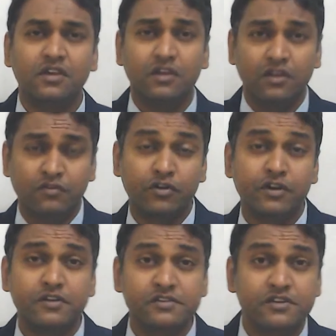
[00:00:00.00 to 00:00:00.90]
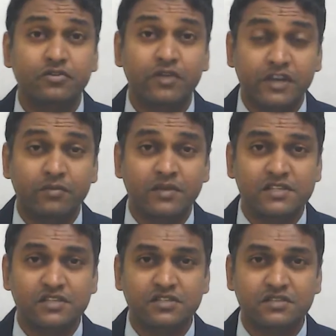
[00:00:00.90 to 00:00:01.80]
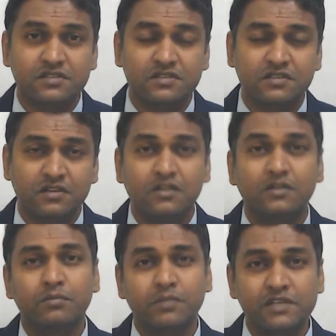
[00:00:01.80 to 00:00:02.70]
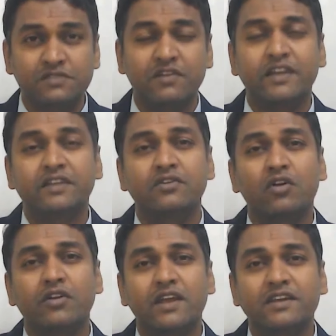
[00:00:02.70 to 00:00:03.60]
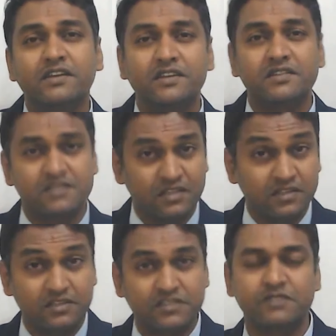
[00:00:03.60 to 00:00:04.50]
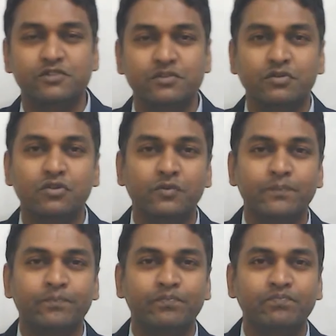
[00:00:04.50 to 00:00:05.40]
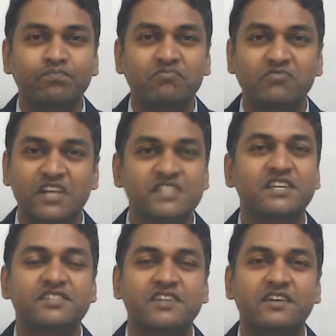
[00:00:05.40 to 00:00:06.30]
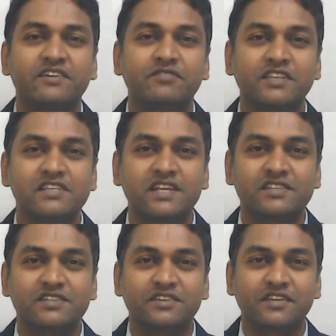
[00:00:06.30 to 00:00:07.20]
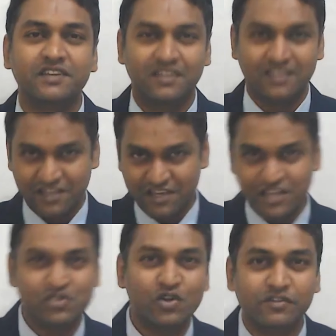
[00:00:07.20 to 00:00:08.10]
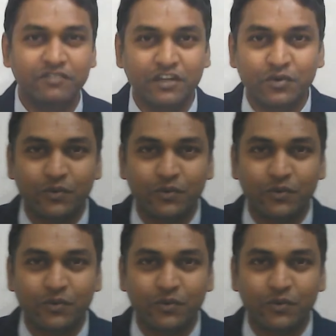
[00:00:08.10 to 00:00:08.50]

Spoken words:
If you're interested to attend my sessions, please find the contact details in the description below. Let's get started with this lecture. Enjoy the video.